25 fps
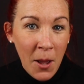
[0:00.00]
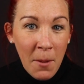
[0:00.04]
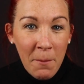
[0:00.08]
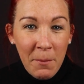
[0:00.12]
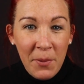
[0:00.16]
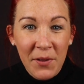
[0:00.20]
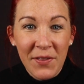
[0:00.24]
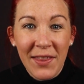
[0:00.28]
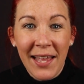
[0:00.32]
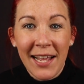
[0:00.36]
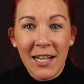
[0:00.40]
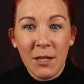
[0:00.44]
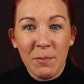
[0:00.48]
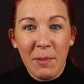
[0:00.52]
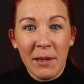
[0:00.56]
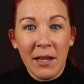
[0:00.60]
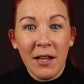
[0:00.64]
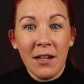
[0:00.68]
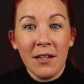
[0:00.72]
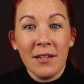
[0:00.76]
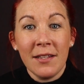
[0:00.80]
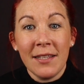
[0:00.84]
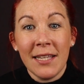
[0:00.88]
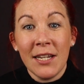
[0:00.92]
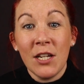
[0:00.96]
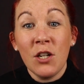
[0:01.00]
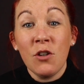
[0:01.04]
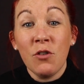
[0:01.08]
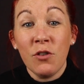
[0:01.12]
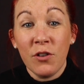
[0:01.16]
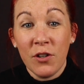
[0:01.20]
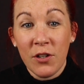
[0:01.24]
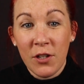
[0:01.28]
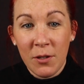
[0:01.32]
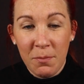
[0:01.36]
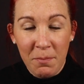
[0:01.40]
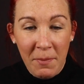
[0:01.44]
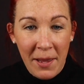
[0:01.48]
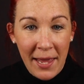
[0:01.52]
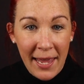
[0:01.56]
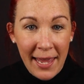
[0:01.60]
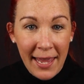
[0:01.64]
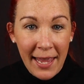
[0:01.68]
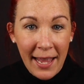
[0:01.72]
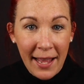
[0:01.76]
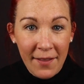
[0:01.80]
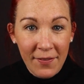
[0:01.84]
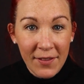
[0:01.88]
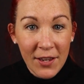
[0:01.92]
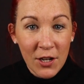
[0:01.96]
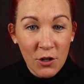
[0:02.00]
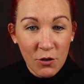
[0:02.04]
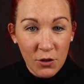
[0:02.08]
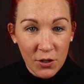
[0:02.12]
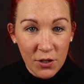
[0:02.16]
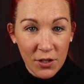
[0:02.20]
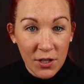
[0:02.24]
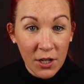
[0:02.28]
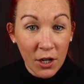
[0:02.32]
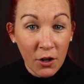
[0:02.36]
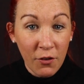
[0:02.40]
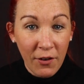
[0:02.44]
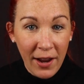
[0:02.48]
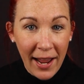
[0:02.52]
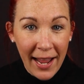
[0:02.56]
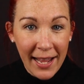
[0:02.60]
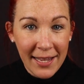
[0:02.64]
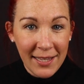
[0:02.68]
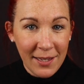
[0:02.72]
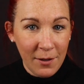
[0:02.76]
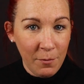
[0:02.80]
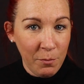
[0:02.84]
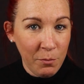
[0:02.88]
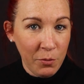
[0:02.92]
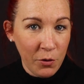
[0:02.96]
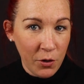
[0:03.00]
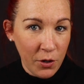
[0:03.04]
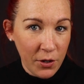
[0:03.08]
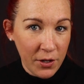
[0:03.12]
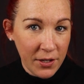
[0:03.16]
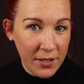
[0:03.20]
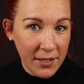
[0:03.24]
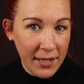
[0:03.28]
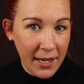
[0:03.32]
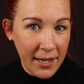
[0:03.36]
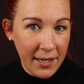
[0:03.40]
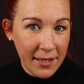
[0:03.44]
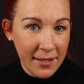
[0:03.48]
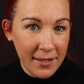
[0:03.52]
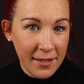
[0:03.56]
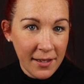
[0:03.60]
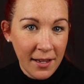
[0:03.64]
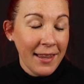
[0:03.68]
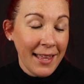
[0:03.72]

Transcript: but that's because they trust me and they trust the creative process.